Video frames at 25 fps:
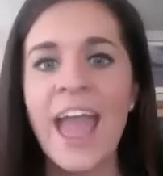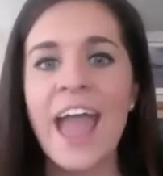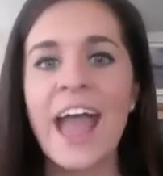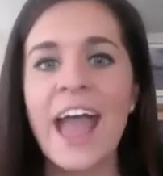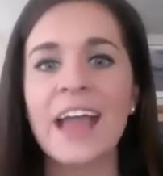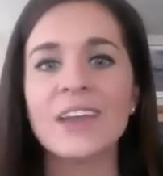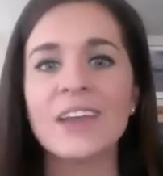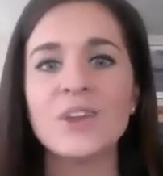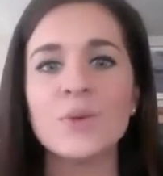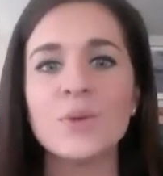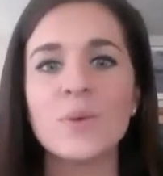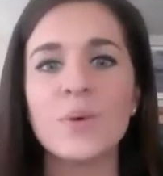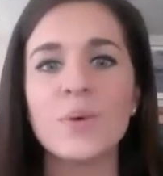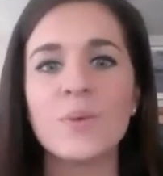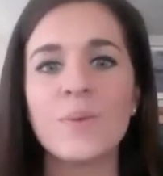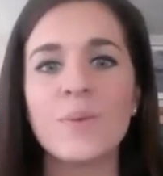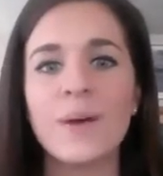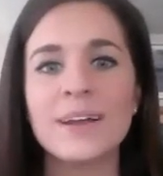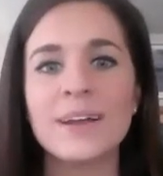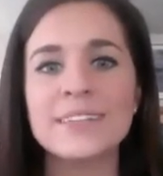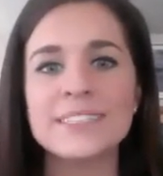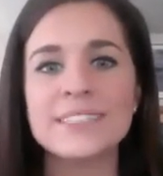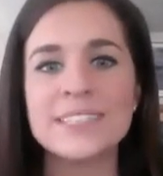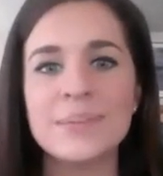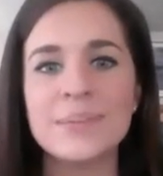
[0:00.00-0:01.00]
and you will
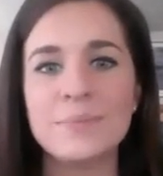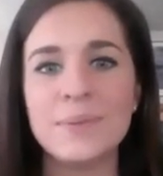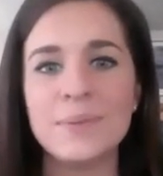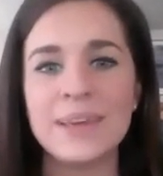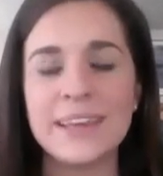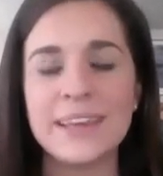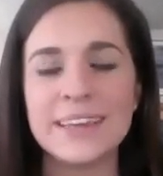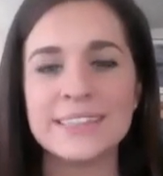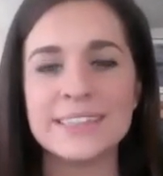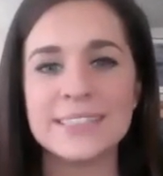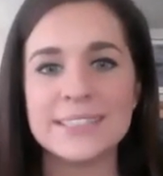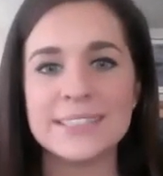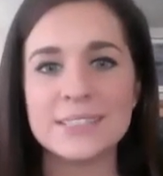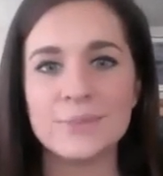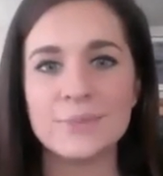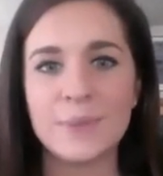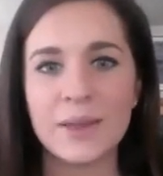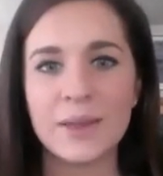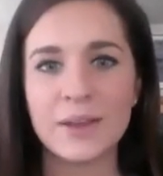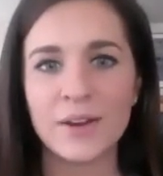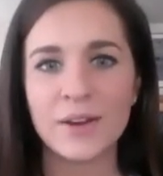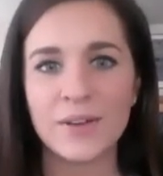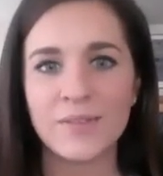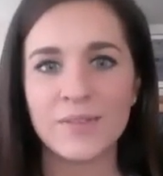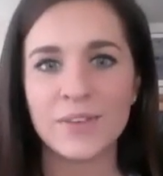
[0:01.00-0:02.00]
want to be in
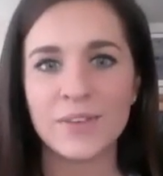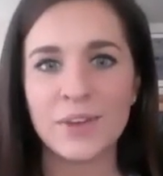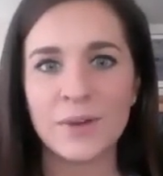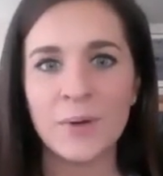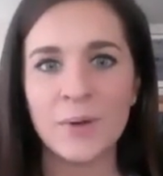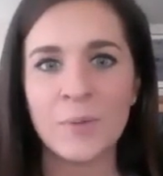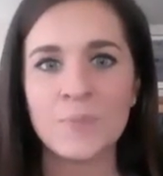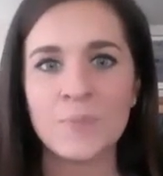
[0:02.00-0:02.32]
speaker view.